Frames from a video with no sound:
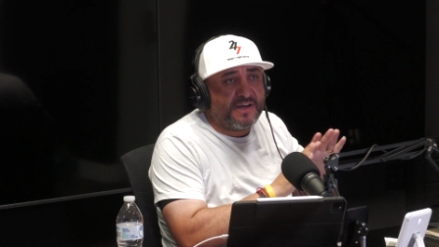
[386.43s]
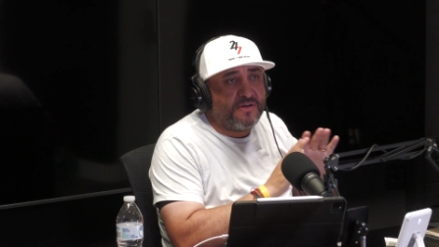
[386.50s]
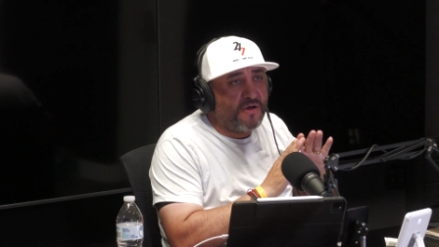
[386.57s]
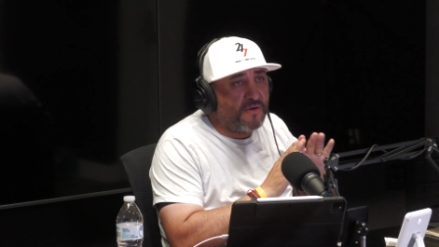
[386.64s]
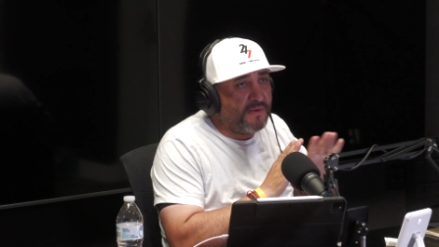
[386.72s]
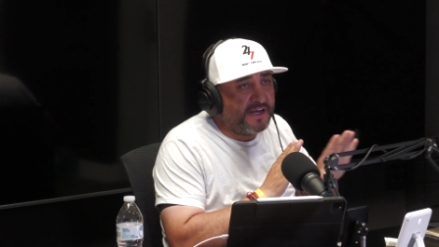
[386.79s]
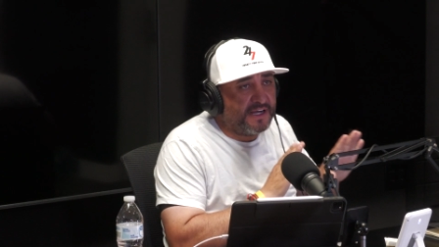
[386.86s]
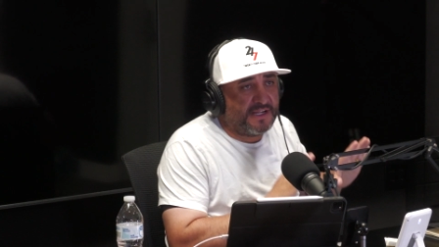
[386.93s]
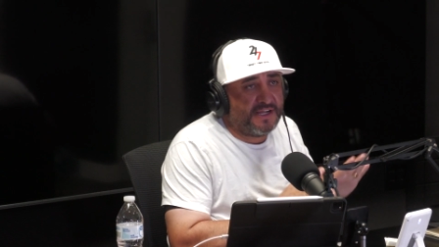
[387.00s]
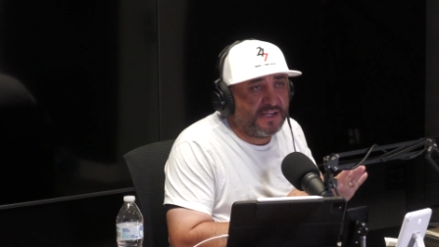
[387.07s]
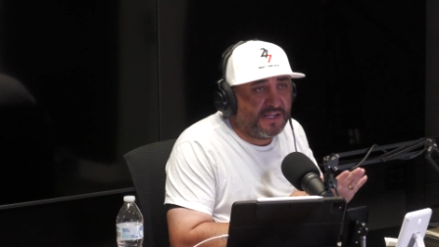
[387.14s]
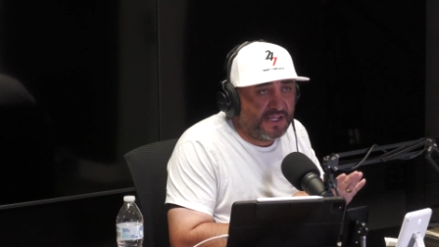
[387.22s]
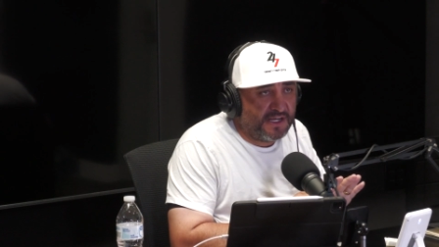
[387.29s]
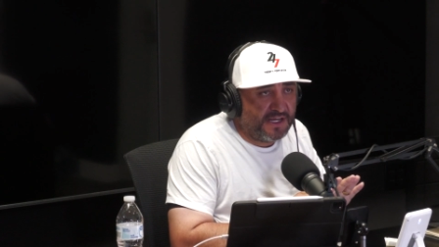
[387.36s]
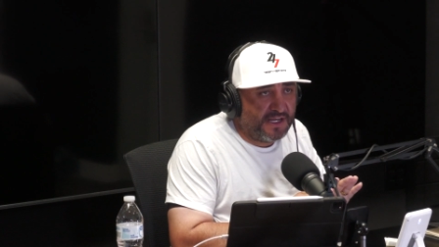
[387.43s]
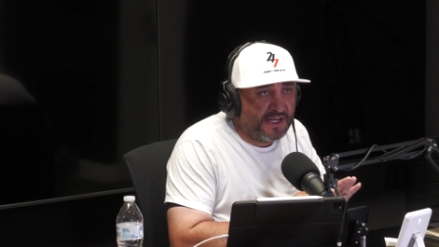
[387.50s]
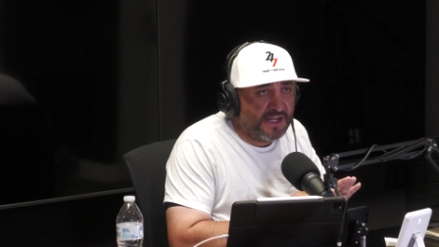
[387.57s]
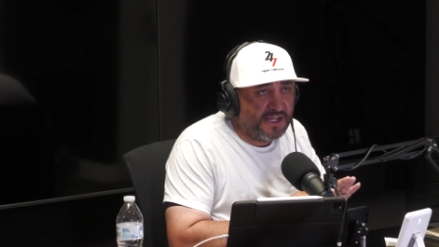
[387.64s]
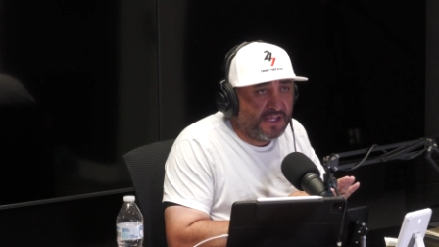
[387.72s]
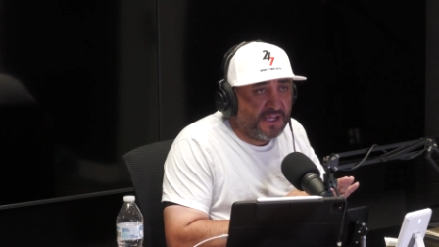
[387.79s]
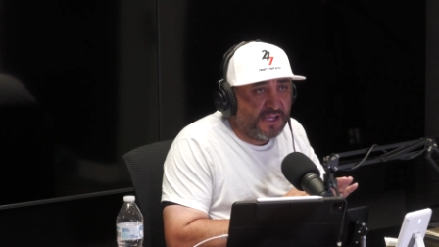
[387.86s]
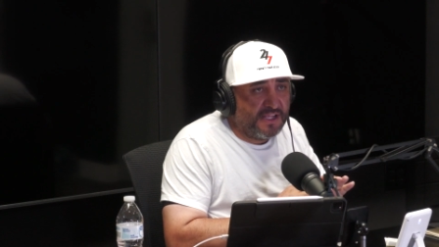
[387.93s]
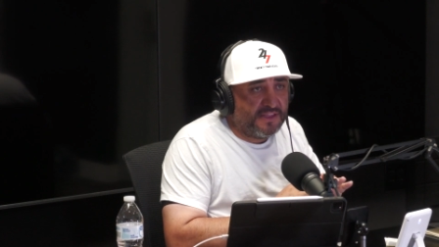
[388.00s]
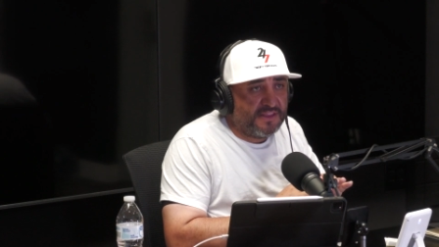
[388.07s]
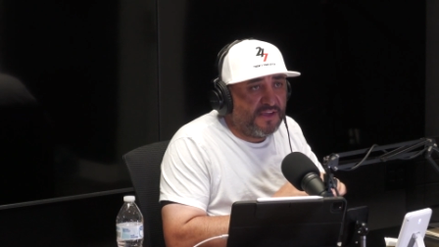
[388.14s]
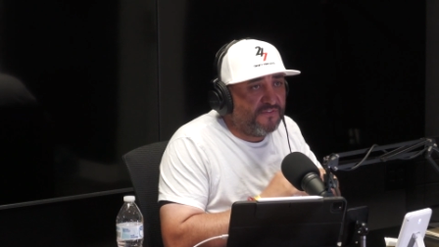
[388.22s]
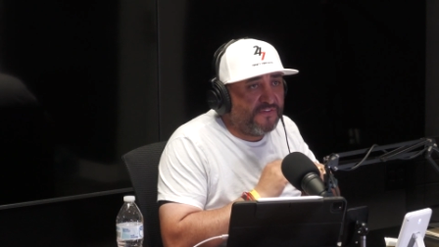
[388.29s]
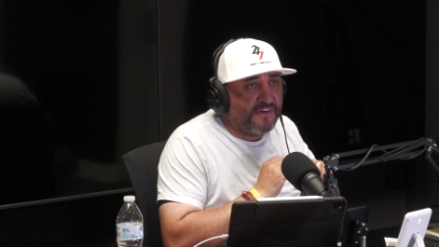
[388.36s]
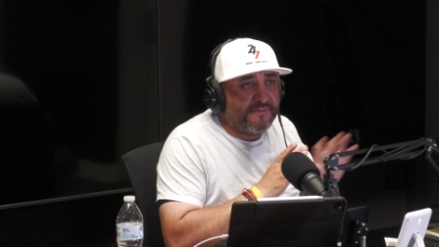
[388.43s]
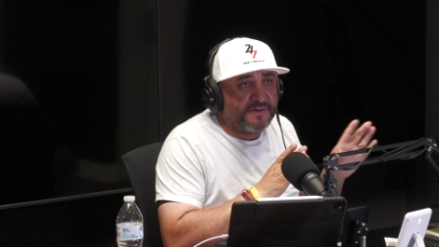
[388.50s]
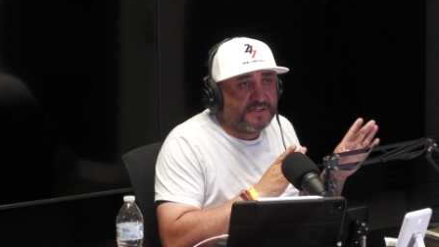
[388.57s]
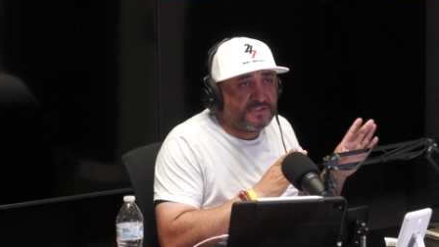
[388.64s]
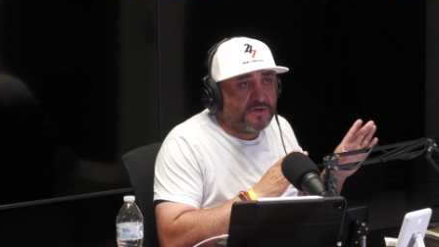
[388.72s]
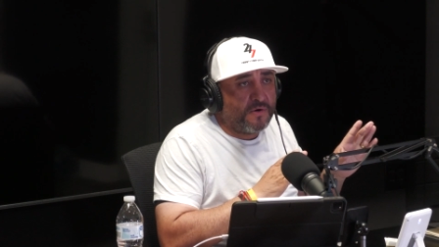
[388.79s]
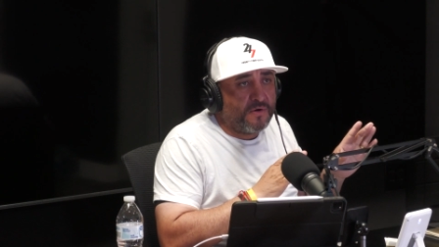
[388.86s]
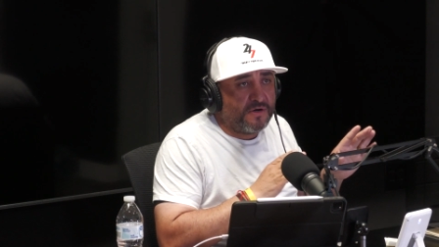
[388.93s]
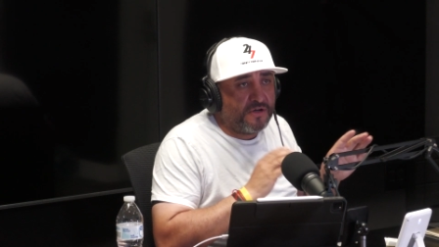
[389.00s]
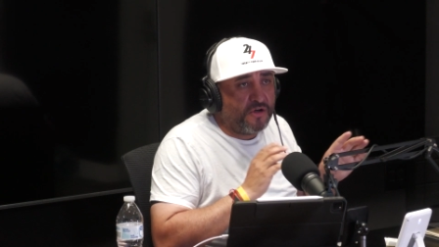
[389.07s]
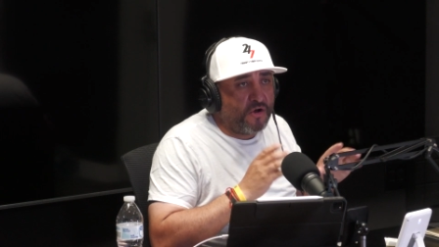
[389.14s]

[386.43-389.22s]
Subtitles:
Nobody can get in. The fever's going.